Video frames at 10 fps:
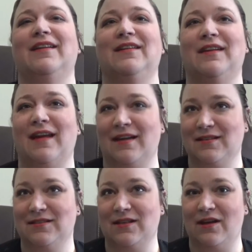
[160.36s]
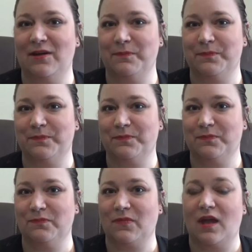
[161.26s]
Next up,
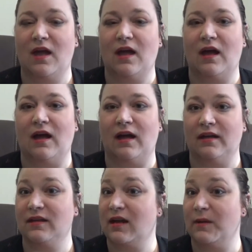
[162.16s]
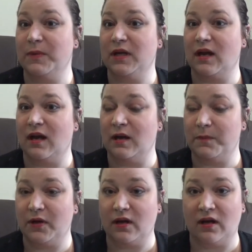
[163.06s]
coming
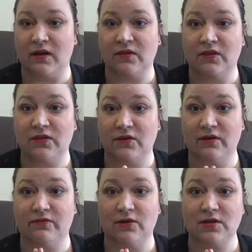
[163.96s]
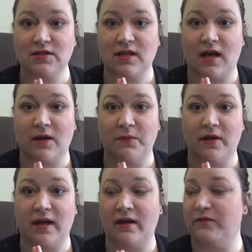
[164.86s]
up on the 31st, I will
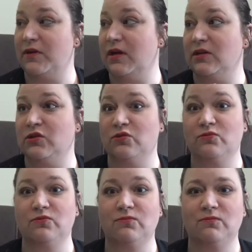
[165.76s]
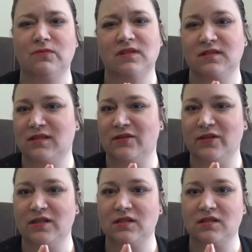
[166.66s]
have a new
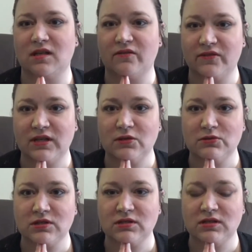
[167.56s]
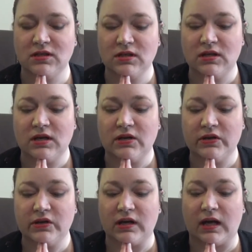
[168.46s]
series of videos.
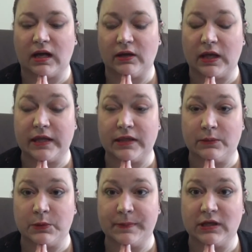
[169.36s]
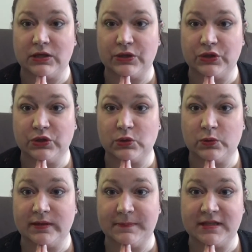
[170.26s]
They will be called
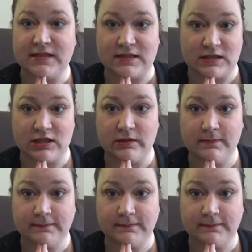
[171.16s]
Creepy Stitchy.